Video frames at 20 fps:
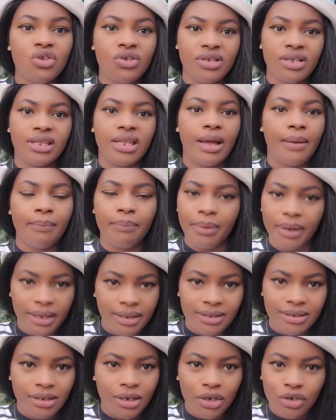Use it and
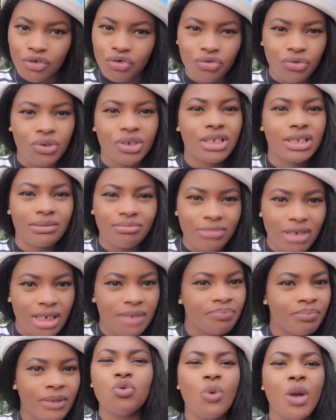bathe. Trust
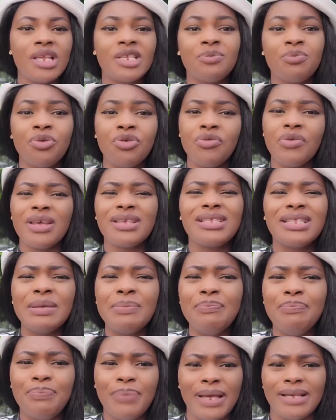me, we experience the
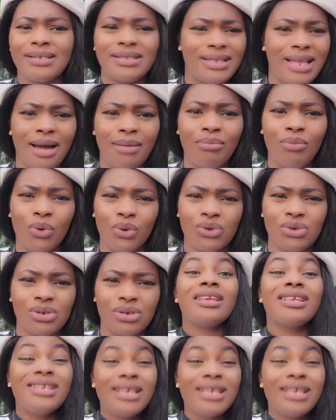best that month.